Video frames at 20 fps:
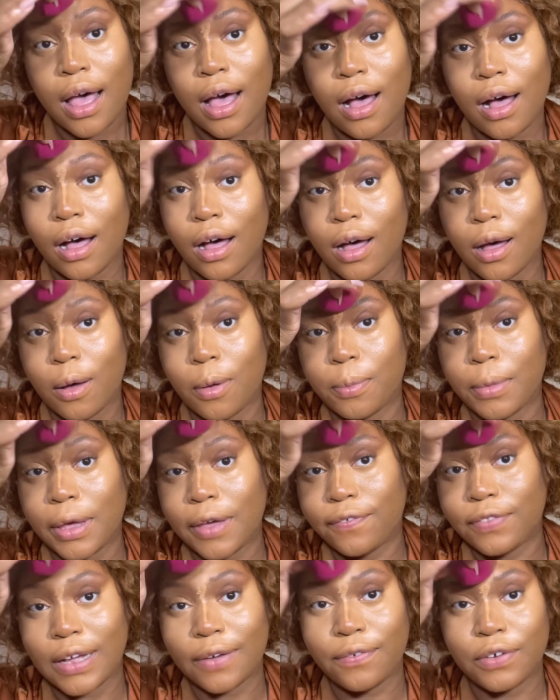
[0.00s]

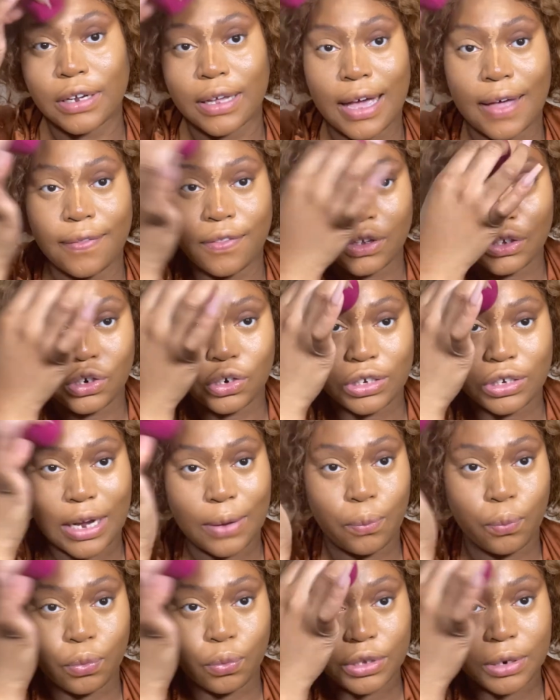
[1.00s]
If not for the Catholic Church,
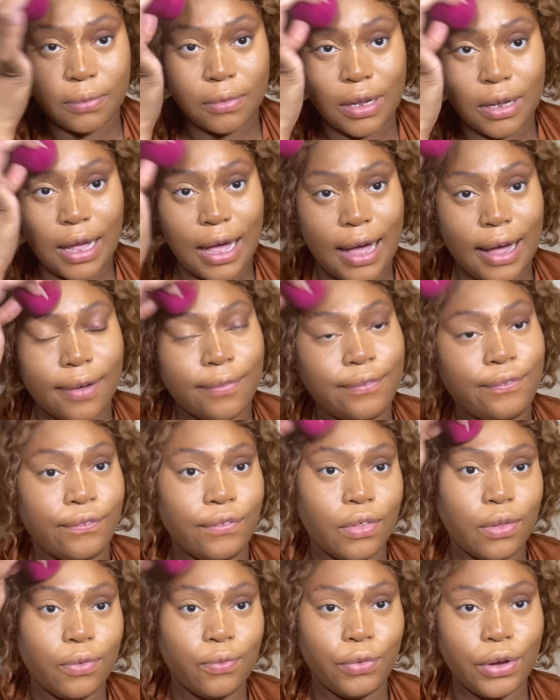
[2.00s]
I wouldn't have
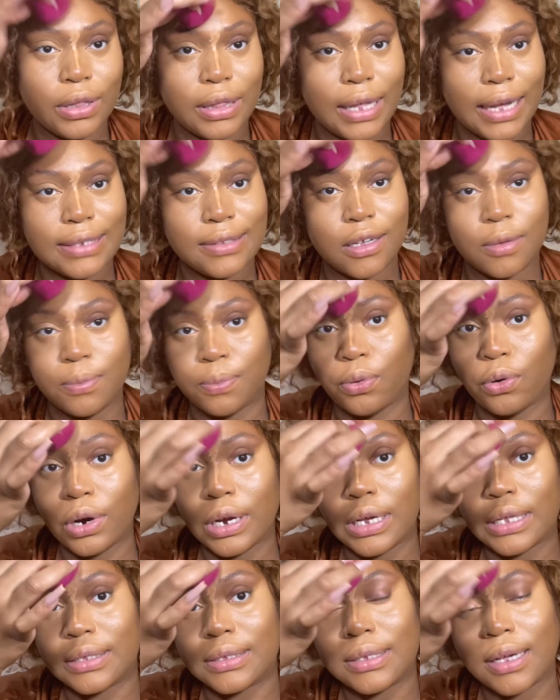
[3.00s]
realized the
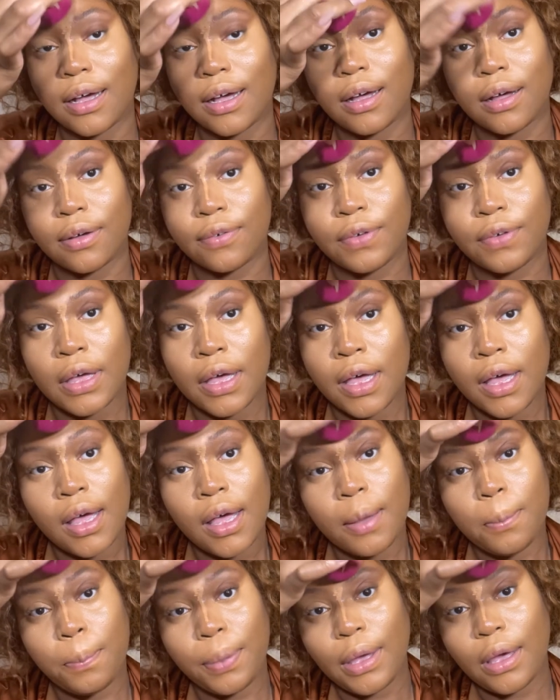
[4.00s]
importance of
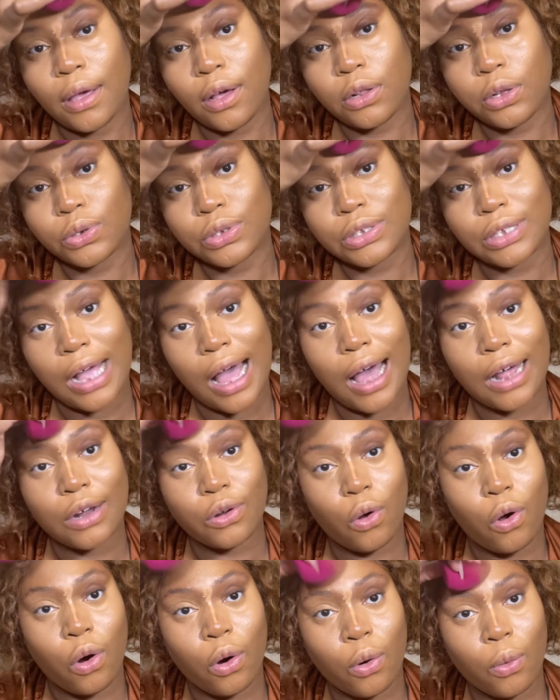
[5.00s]
being close to
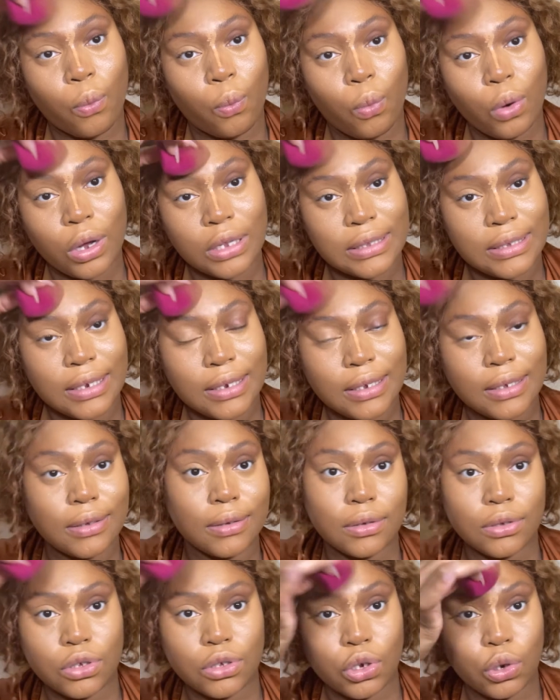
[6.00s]
God or wanting
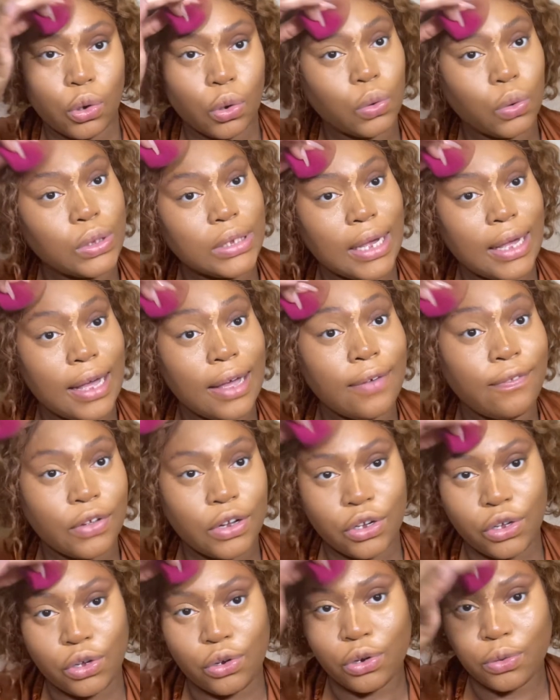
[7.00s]
to go to
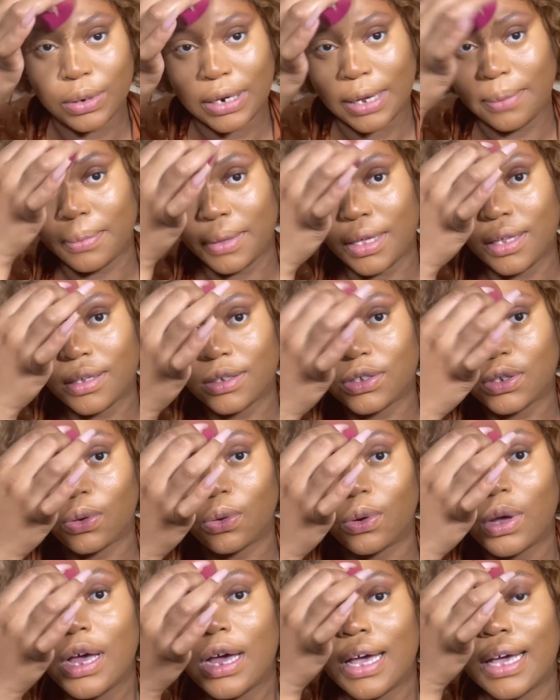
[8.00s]
heaven. You know what I mean?
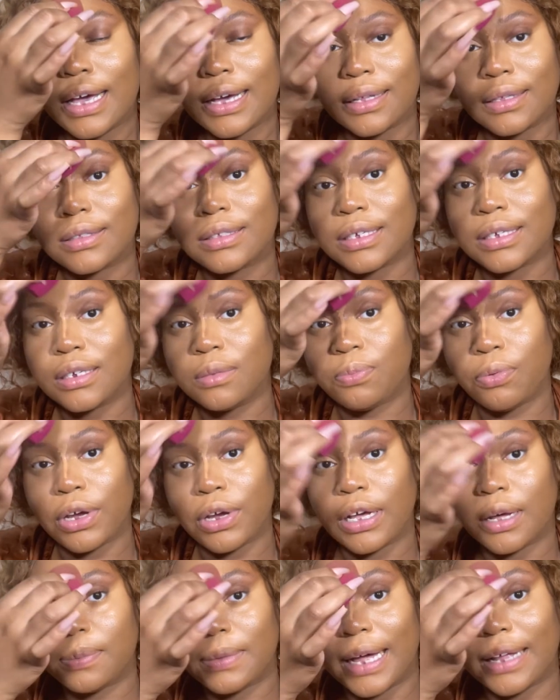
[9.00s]
So it did
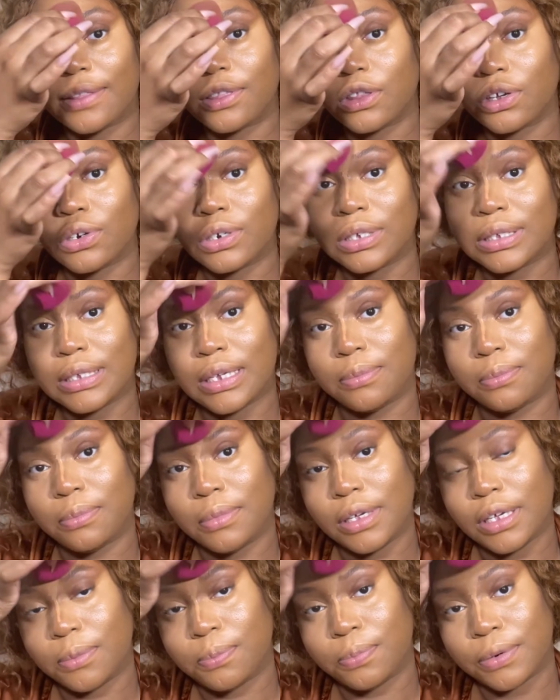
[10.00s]
bring up that thirst in
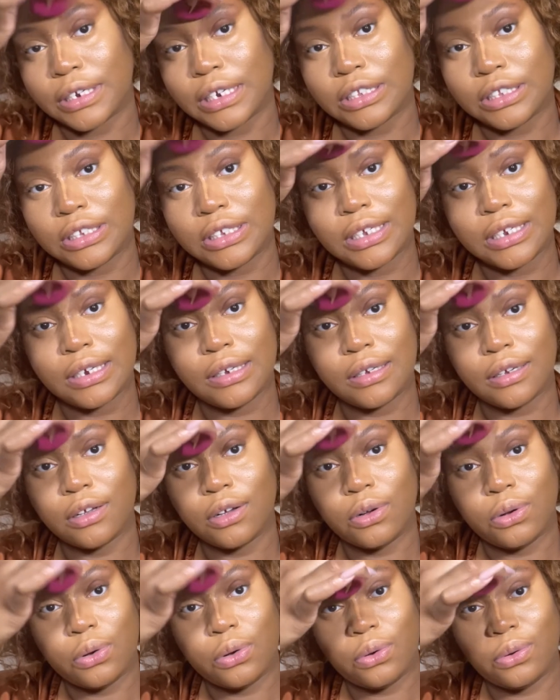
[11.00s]
me, but it didn't
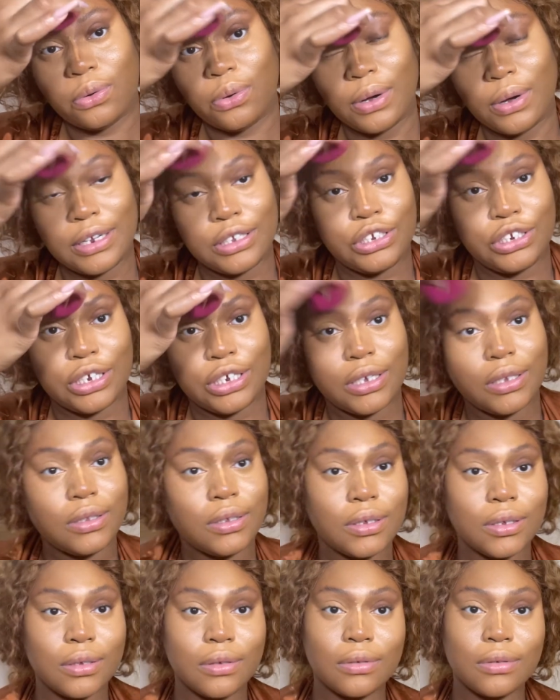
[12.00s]
quench it.
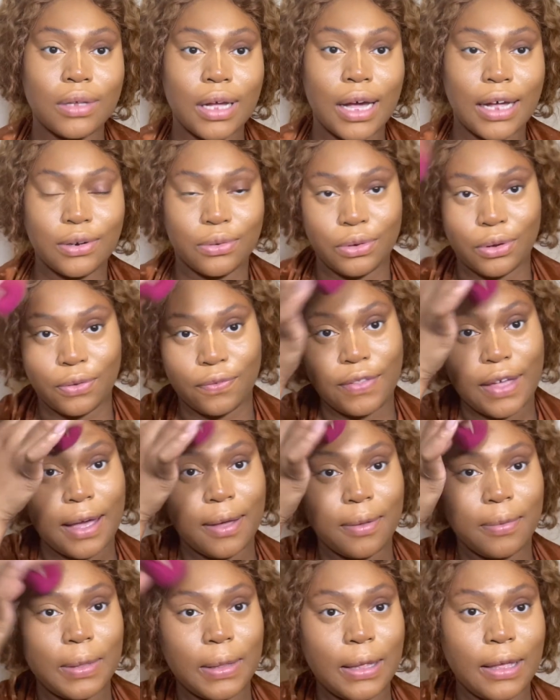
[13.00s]
I don't know if
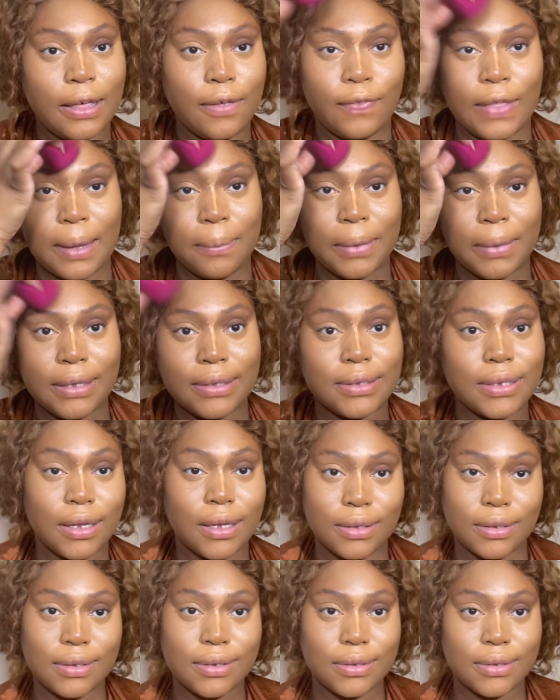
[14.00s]
that makes
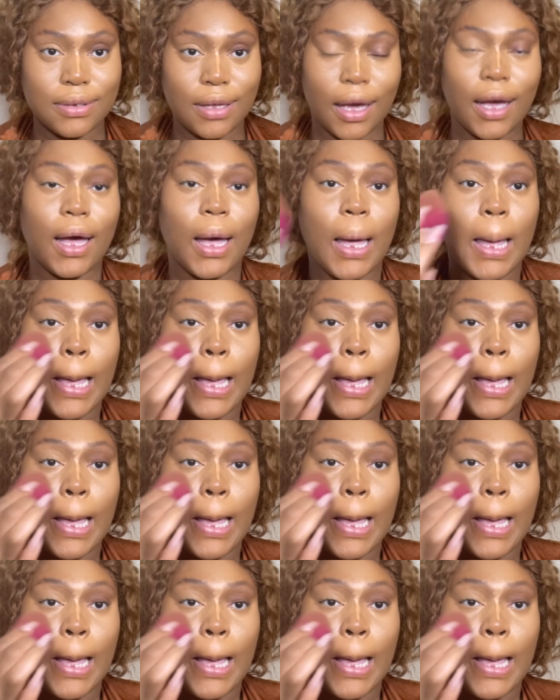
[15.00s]
sense. Yeah.